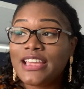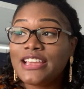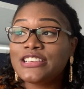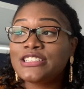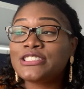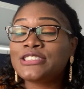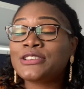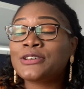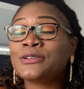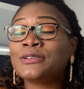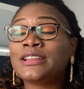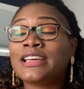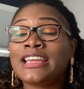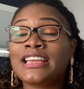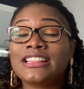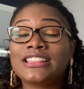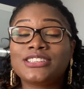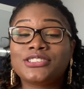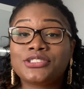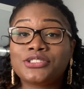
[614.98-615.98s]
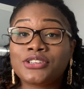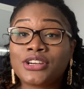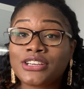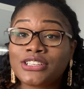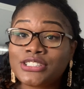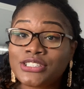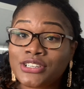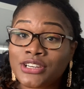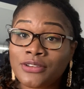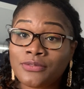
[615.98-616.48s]
So like the
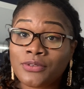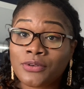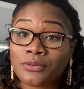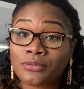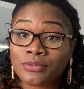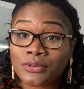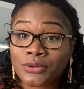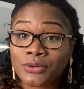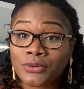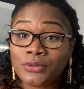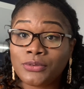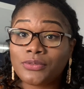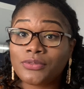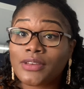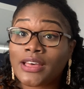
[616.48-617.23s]
structure of a roof,